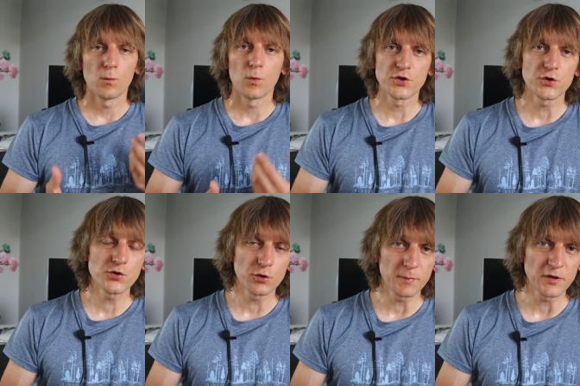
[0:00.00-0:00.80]
what you
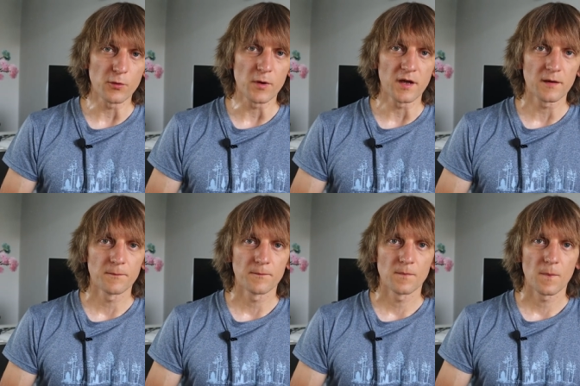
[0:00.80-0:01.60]
should be doing
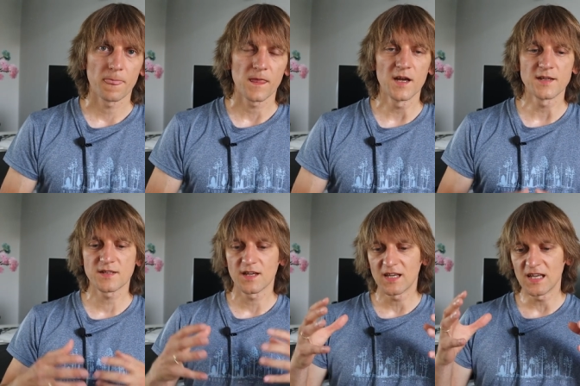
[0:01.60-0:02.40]

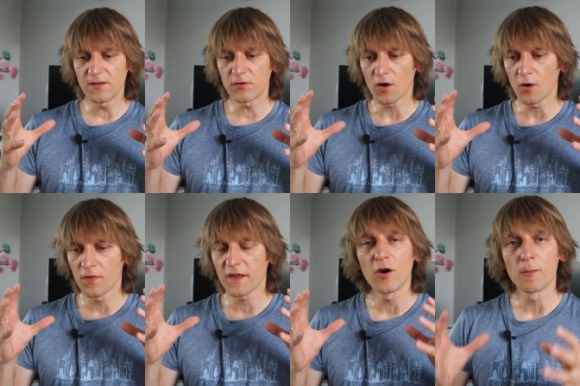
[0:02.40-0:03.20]
is even
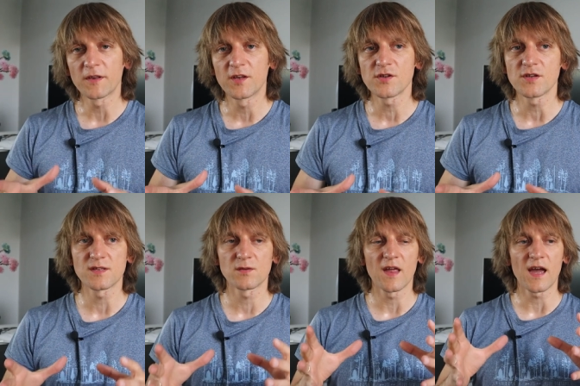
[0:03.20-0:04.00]
on the
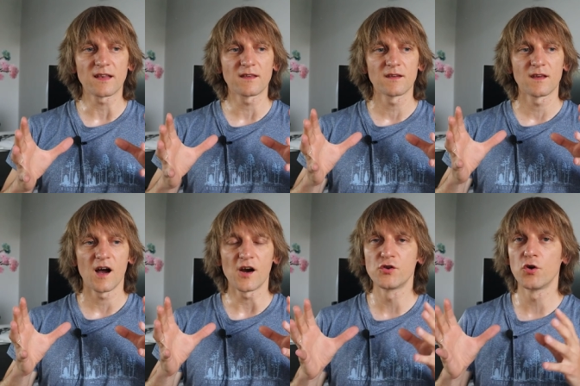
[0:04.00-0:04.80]
competitions that
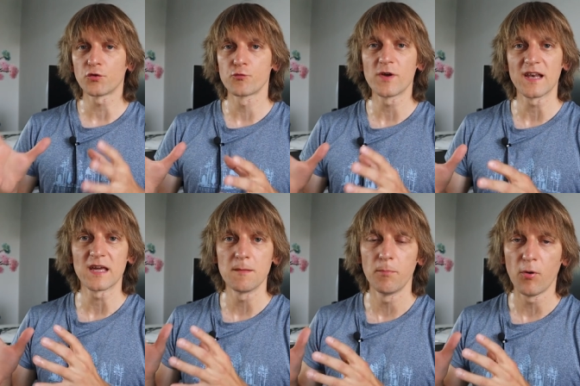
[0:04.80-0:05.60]
are not
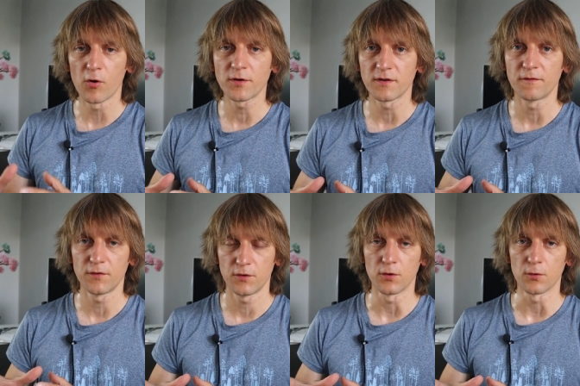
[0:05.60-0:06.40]
really
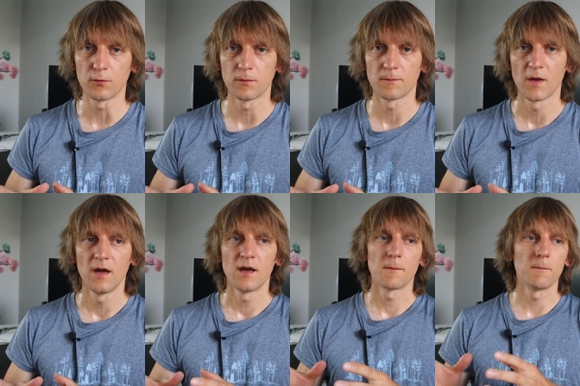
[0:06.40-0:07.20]
important to you,
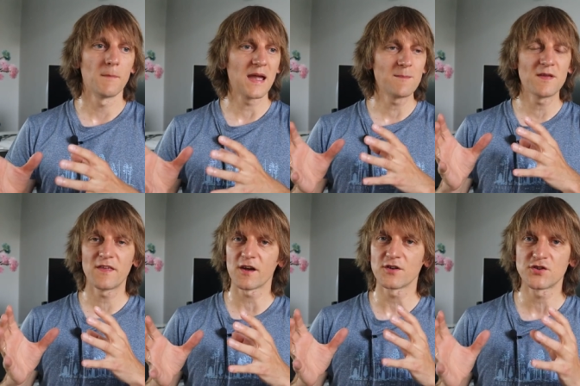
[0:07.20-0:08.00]
maybe
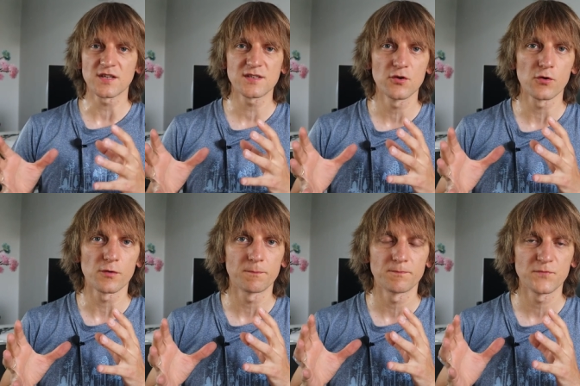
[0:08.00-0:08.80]
they are just
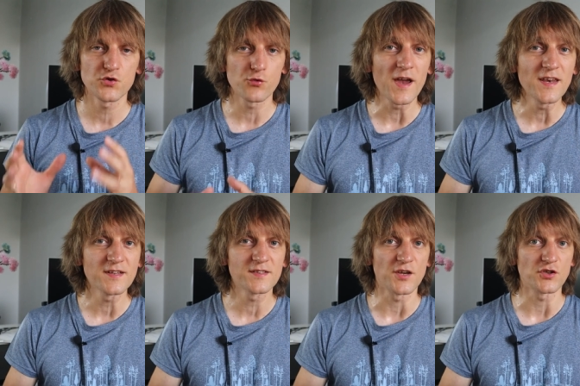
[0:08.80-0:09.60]
your
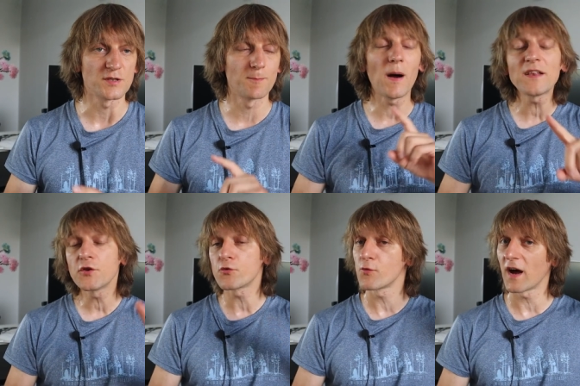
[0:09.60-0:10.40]
training sessions,
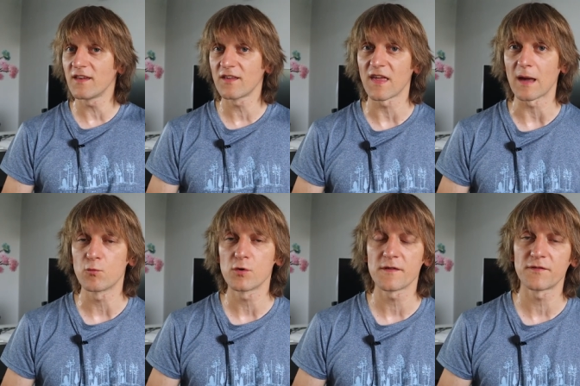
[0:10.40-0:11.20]
but you're running
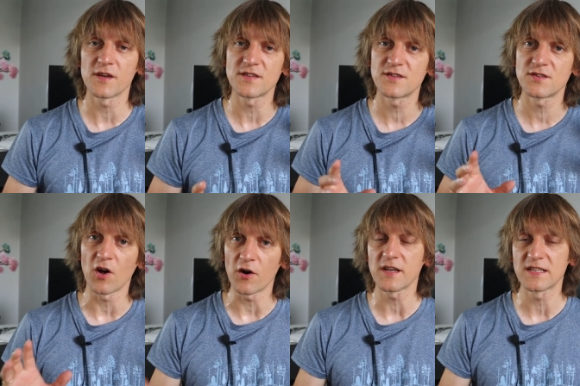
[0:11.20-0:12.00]
them with the
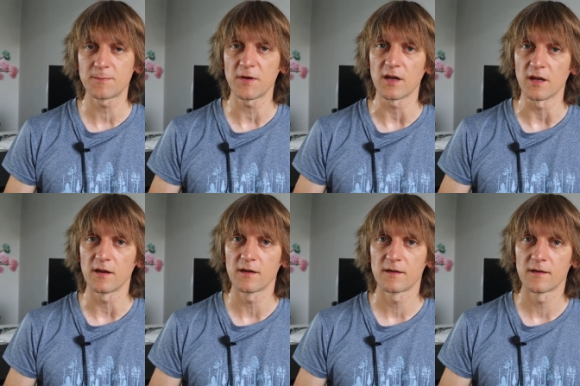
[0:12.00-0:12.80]
starting speed